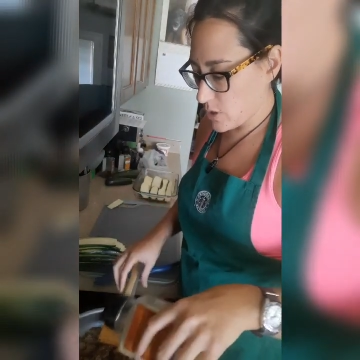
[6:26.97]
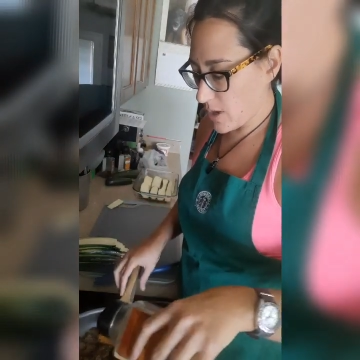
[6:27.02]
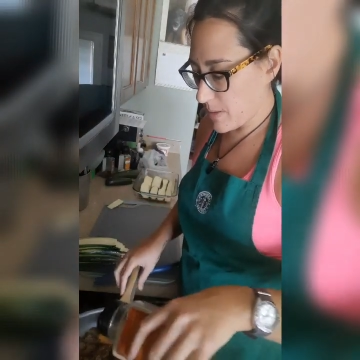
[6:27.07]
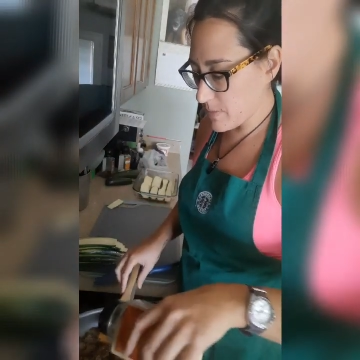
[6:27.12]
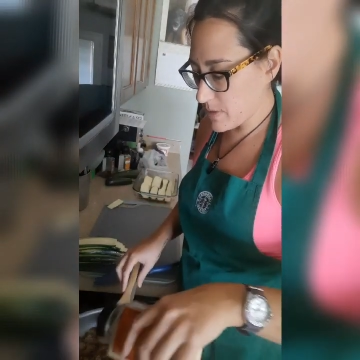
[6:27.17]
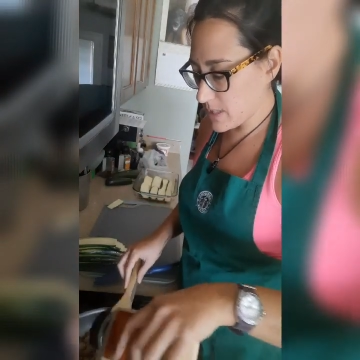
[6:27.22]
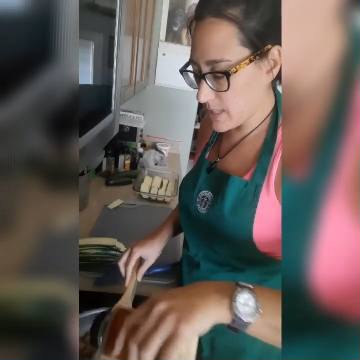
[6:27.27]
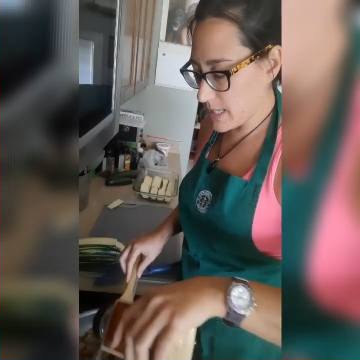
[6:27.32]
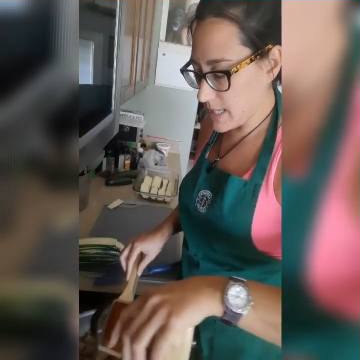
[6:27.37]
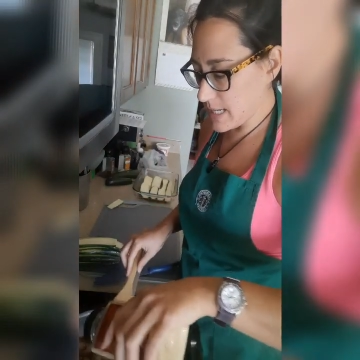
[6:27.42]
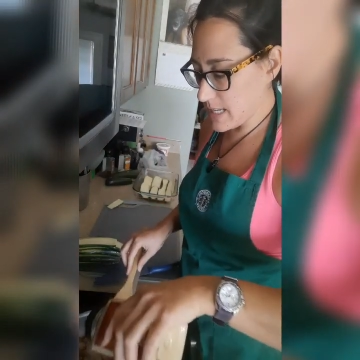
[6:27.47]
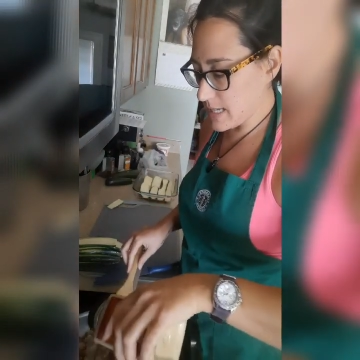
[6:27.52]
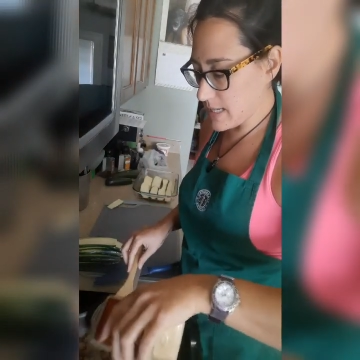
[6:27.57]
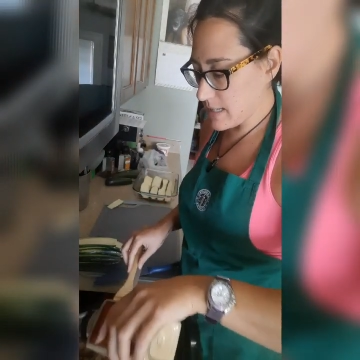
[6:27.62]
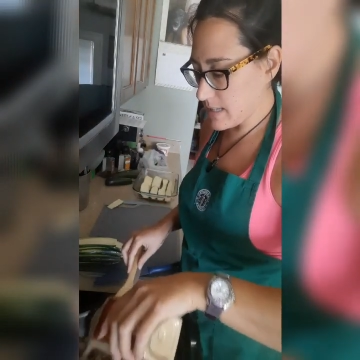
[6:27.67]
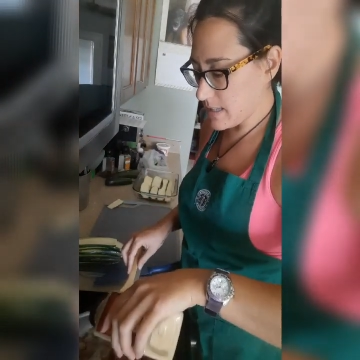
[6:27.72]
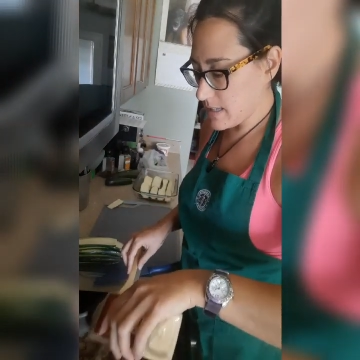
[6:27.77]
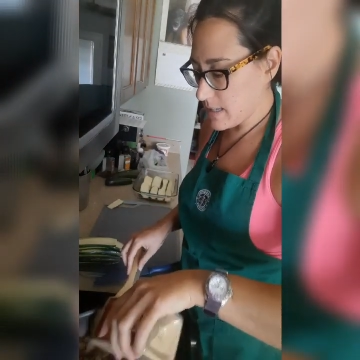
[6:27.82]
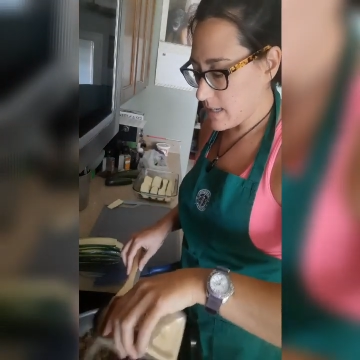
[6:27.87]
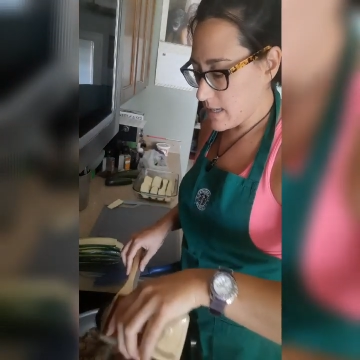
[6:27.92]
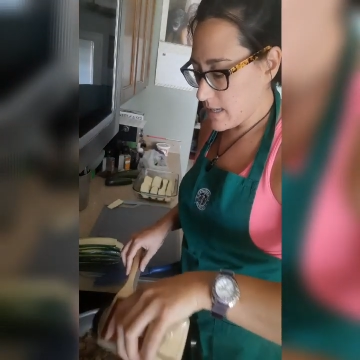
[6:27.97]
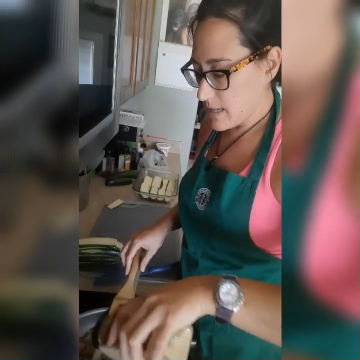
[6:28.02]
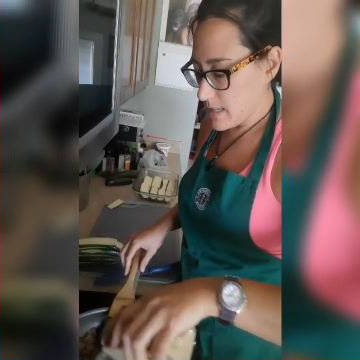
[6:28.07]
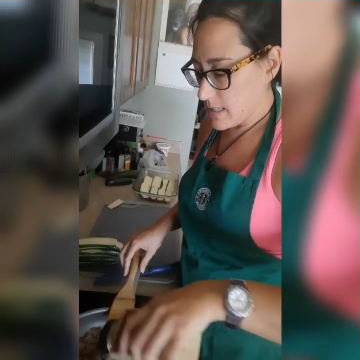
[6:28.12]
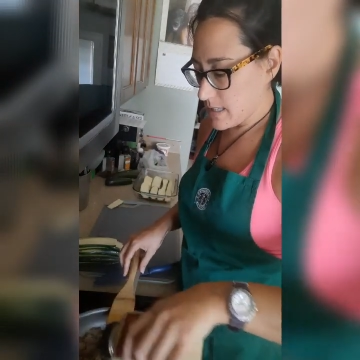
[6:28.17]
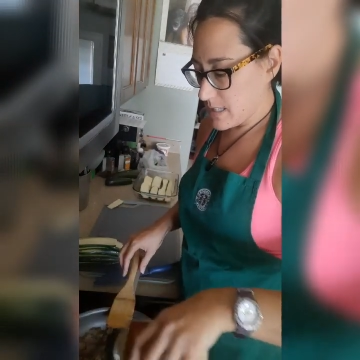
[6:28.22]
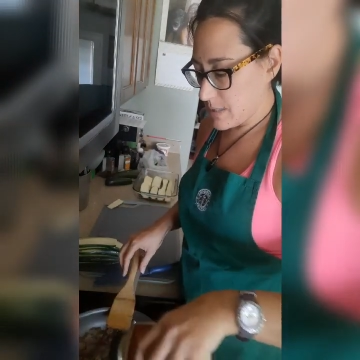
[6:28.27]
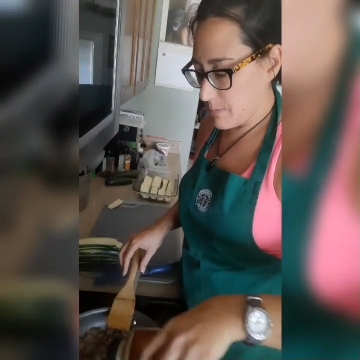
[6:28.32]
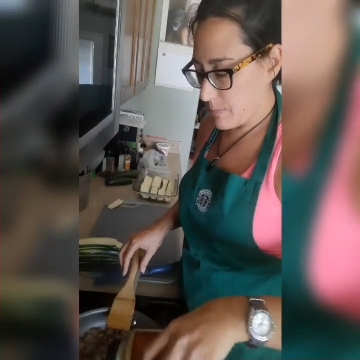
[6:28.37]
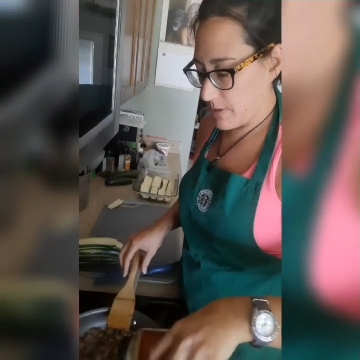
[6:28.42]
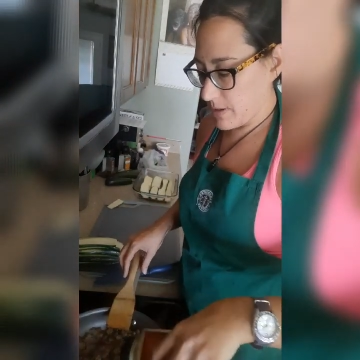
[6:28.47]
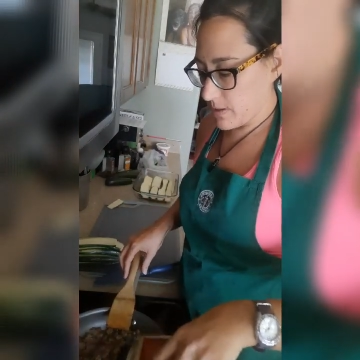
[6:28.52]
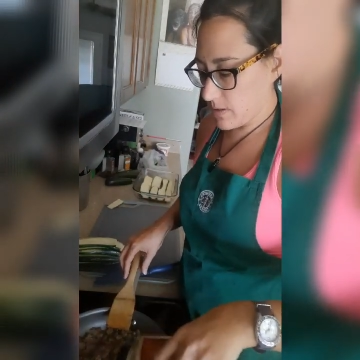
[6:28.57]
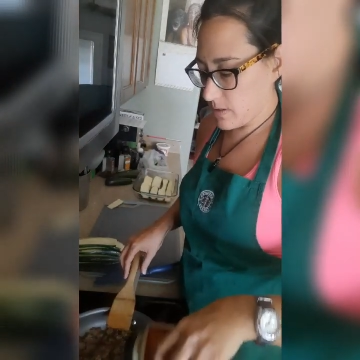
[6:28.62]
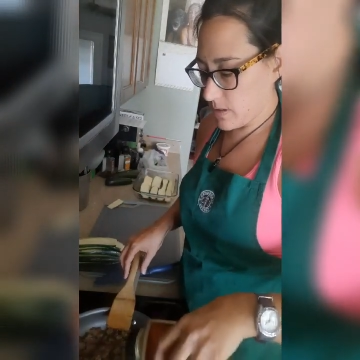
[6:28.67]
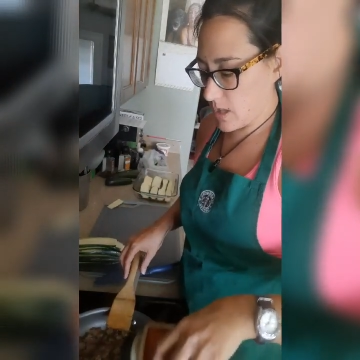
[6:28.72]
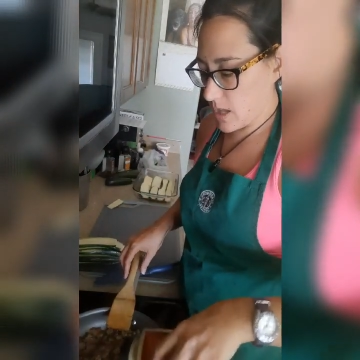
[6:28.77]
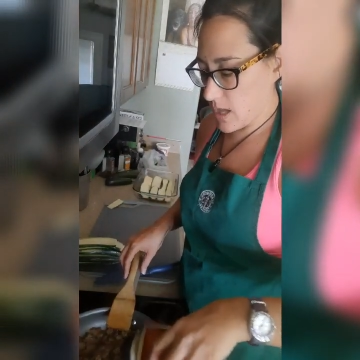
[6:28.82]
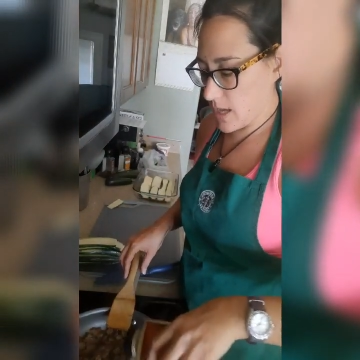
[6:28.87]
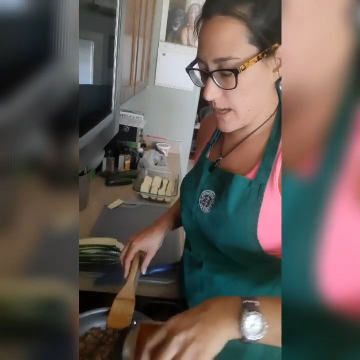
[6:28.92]
So I'm just gonna
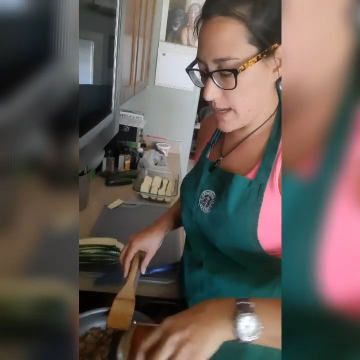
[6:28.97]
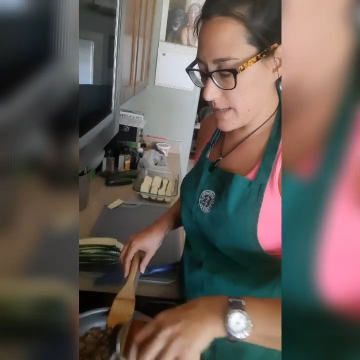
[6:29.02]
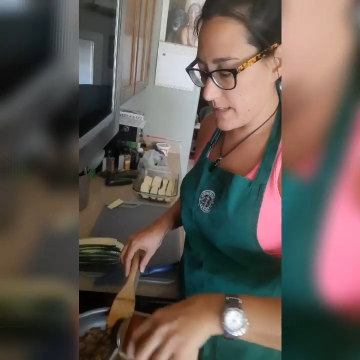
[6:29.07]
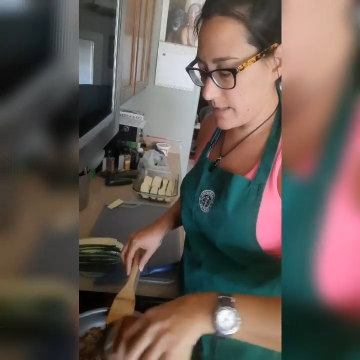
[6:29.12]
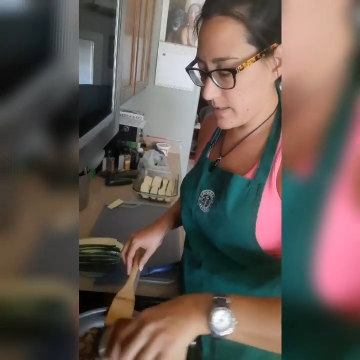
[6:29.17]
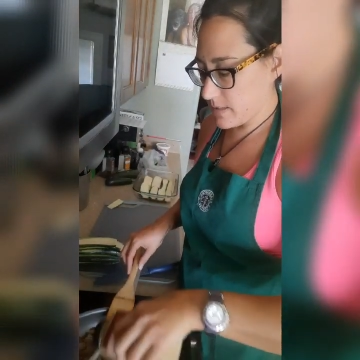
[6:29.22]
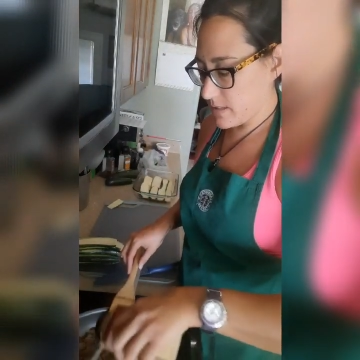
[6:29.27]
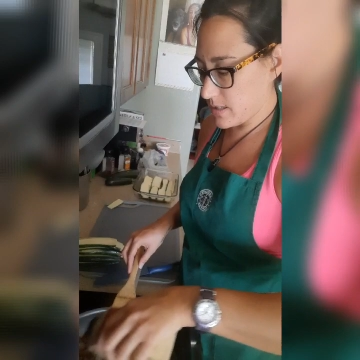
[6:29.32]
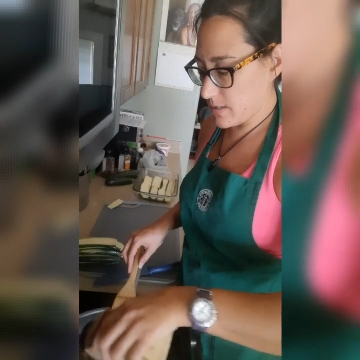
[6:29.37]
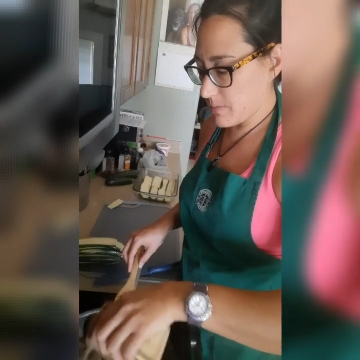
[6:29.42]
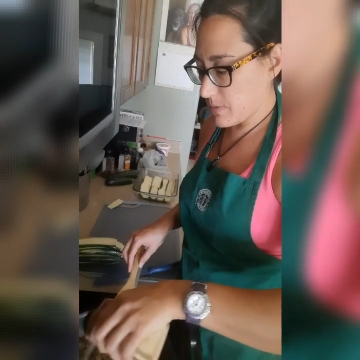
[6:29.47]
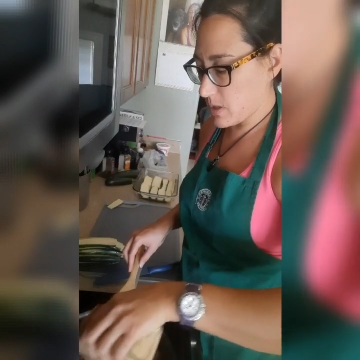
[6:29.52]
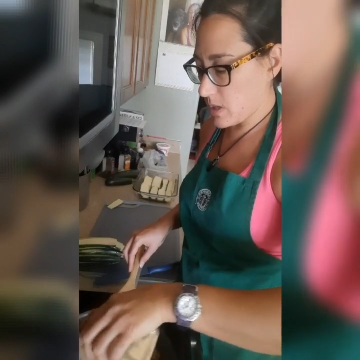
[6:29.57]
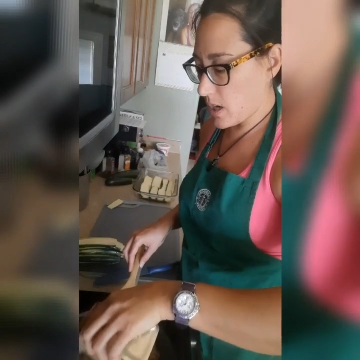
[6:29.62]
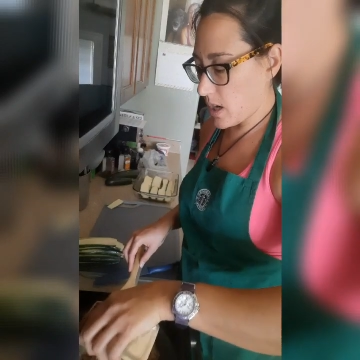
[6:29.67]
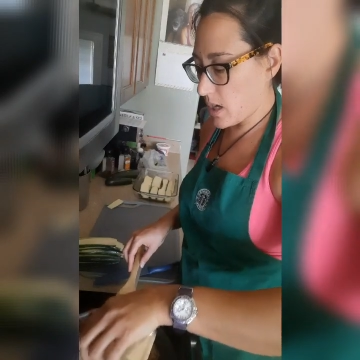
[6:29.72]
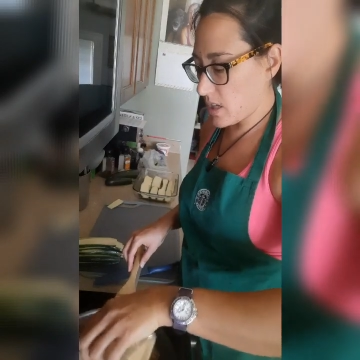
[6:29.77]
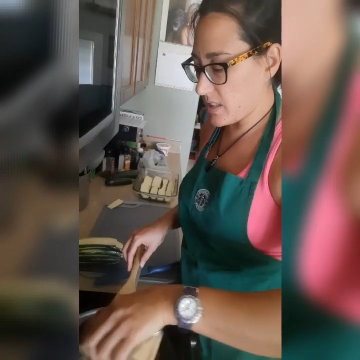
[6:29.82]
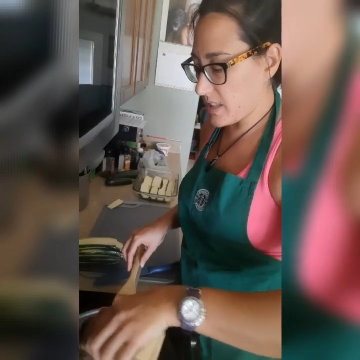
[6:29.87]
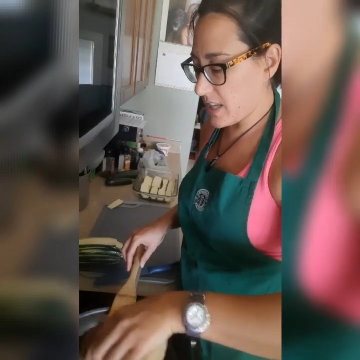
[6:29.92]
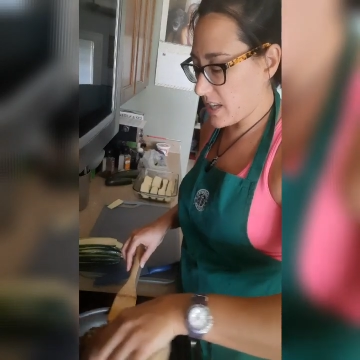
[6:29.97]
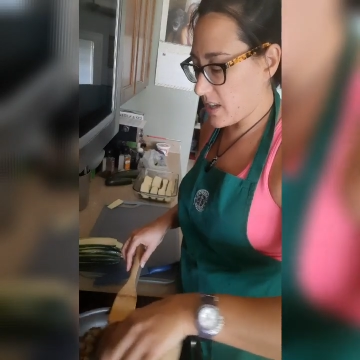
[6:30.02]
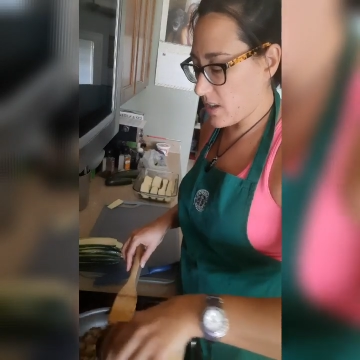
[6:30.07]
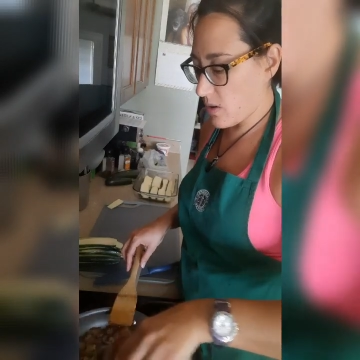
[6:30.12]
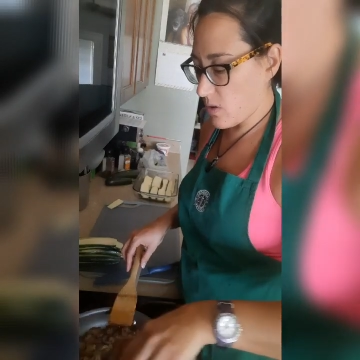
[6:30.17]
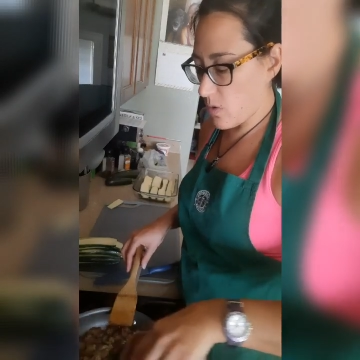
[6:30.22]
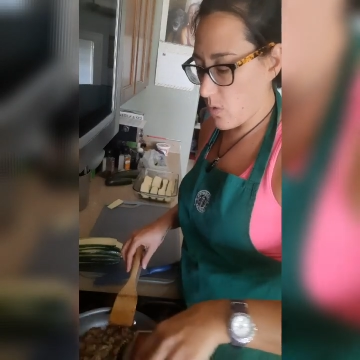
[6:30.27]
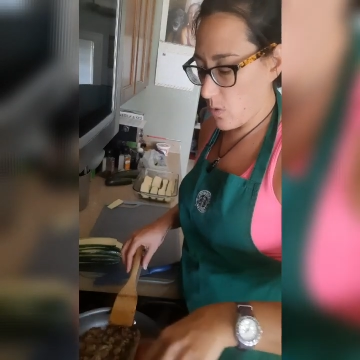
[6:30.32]
sprinkle on some garlic,